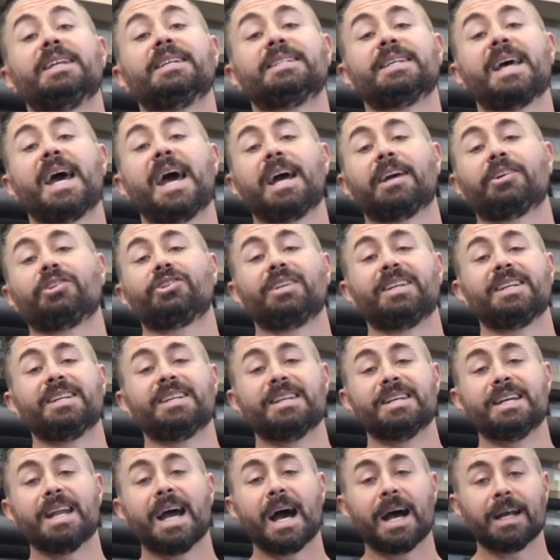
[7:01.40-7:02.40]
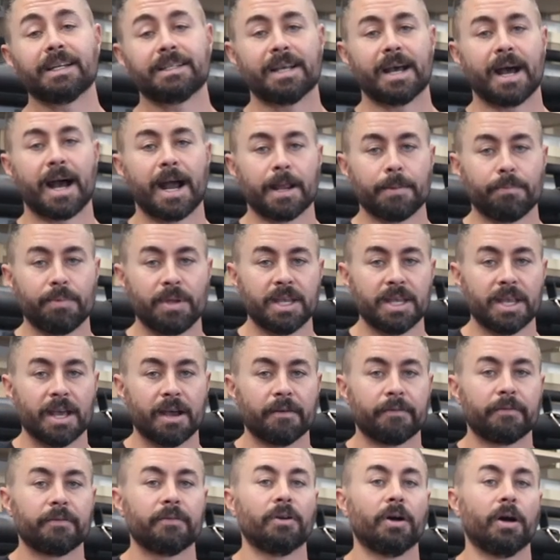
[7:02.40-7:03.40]
is actually not
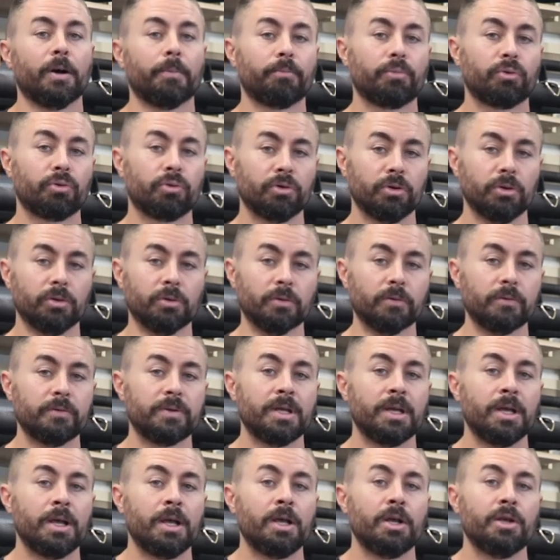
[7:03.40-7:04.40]
IPF approved.